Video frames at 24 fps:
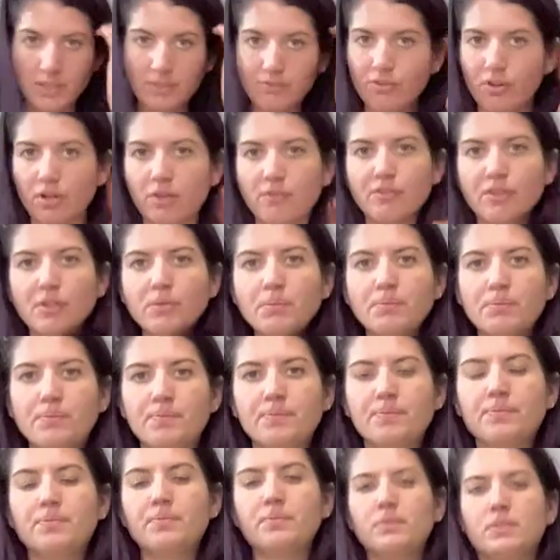in front of you.
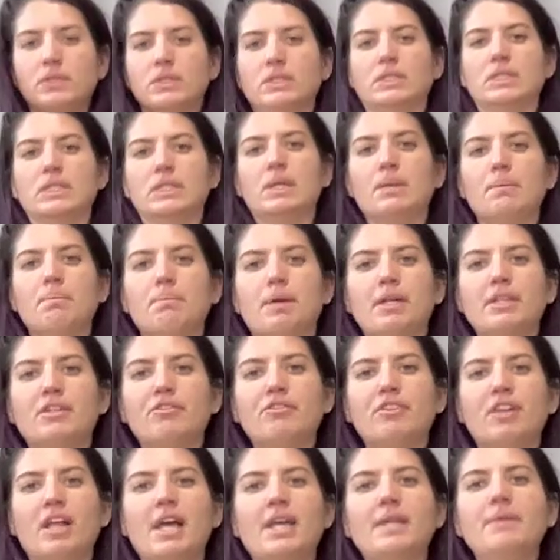
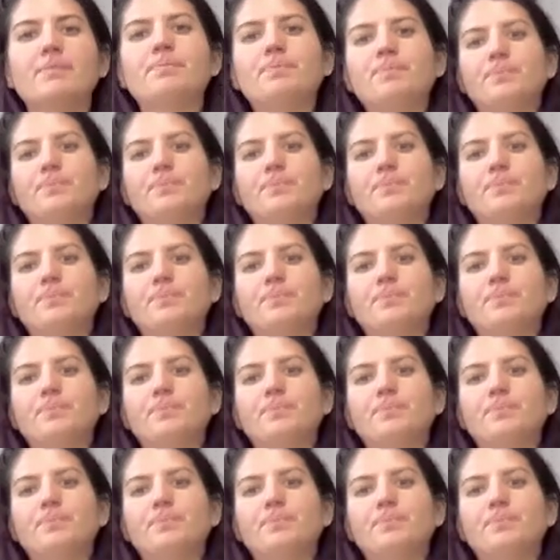Butterfly.